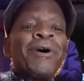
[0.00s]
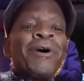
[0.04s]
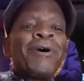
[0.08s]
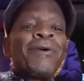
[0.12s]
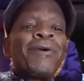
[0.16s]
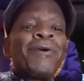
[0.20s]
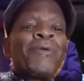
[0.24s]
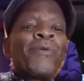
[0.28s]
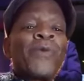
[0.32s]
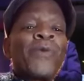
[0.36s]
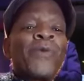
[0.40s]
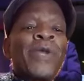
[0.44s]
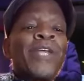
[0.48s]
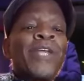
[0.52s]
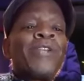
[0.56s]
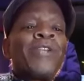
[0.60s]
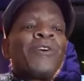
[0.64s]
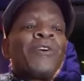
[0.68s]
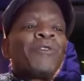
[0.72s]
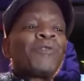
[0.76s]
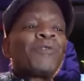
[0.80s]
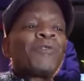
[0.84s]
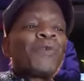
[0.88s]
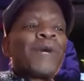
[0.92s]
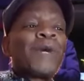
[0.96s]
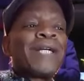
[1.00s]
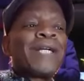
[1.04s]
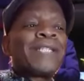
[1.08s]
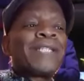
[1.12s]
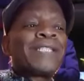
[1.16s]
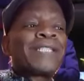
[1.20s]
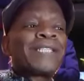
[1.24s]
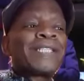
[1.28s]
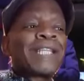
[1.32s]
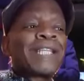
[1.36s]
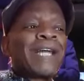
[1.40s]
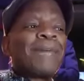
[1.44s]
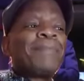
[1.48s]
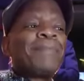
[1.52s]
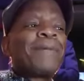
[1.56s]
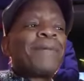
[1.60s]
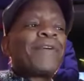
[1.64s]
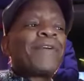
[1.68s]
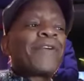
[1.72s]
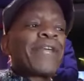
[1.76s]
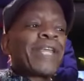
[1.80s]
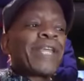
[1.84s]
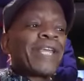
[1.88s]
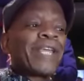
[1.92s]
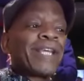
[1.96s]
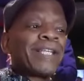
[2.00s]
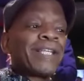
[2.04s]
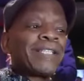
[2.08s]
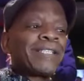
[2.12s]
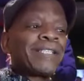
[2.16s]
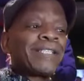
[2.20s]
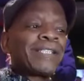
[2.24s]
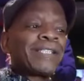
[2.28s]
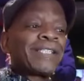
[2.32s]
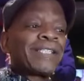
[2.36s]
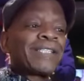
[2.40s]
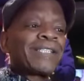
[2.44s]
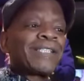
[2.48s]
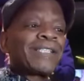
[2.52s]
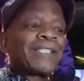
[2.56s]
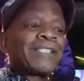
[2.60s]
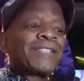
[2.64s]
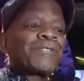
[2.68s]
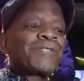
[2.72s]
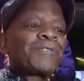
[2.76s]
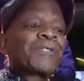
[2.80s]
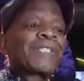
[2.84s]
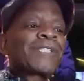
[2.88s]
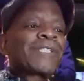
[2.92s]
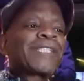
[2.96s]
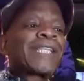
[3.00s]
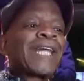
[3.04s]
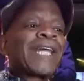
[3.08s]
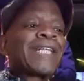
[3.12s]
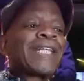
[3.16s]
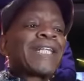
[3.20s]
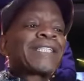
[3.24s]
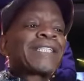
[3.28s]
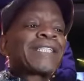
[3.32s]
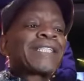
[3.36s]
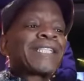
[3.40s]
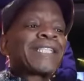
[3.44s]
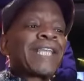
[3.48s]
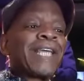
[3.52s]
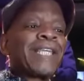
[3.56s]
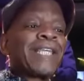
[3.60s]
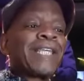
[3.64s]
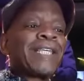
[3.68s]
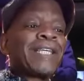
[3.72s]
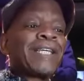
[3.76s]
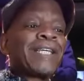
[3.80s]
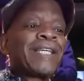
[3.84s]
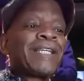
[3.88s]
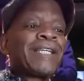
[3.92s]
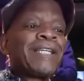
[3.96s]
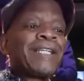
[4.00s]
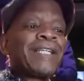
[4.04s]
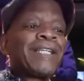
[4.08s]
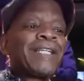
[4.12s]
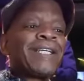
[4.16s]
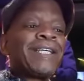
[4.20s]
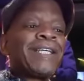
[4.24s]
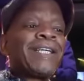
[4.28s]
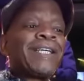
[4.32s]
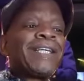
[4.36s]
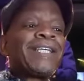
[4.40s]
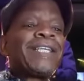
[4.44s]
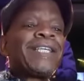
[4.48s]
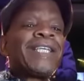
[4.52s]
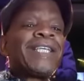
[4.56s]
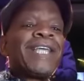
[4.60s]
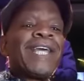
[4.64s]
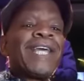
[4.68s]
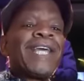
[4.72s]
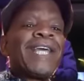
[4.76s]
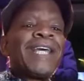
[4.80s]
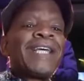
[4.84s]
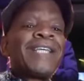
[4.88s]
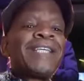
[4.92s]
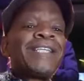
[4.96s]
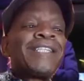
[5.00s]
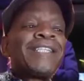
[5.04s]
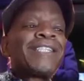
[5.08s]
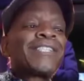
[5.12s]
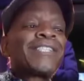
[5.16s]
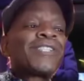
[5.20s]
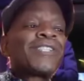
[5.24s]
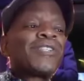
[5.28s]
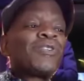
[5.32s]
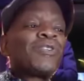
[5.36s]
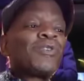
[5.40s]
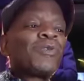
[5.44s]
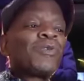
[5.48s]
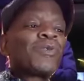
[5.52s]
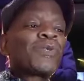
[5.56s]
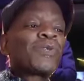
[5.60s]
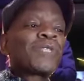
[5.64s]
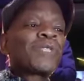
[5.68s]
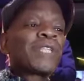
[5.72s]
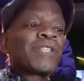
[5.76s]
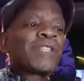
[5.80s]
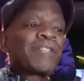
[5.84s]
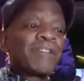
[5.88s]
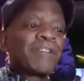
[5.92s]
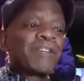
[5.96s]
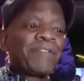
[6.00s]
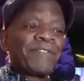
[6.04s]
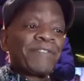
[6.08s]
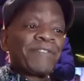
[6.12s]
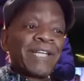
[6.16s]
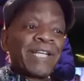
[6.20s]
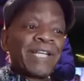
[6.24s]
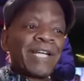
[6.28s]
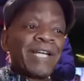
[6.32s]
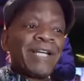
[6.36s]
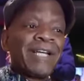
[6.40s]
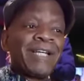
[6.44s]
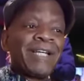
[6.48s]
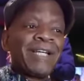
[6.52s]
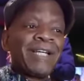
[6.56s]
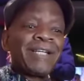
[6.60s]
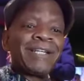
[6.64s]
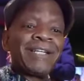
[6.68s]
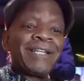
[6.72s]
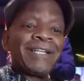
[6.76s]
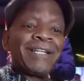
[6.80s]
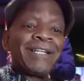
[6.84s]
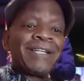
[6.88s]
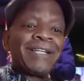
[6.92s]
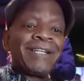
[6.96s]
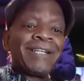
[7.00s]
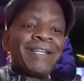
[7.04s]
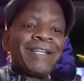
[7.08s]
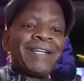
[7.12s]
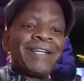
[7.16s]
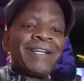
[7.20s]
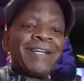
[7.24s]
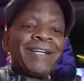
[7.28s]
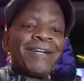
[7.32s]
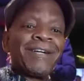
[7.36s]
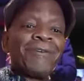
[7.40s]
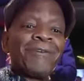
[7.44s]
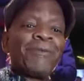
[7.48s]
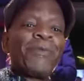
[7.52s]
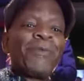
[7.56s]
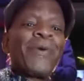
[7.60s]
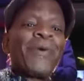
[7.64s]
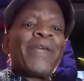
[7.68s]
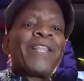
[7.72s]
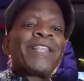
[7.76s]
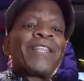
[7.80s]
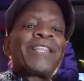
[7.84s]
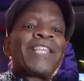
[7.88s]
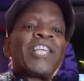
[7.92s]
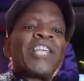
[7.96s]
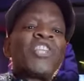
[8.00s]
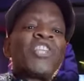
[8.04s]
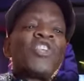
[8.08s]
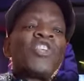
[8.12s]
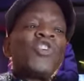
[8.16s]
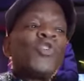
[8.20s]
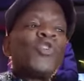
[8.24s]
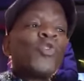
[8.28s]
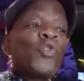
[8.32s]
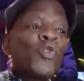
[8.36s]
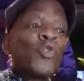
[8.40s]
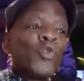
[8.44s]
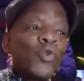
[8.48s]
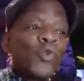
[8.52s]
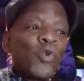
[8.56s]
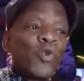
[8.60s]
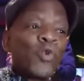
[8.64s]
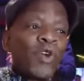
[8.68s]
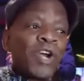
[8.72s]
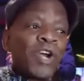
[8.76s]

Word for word: we don't want Americans to start saying, here is new South Africa with a new look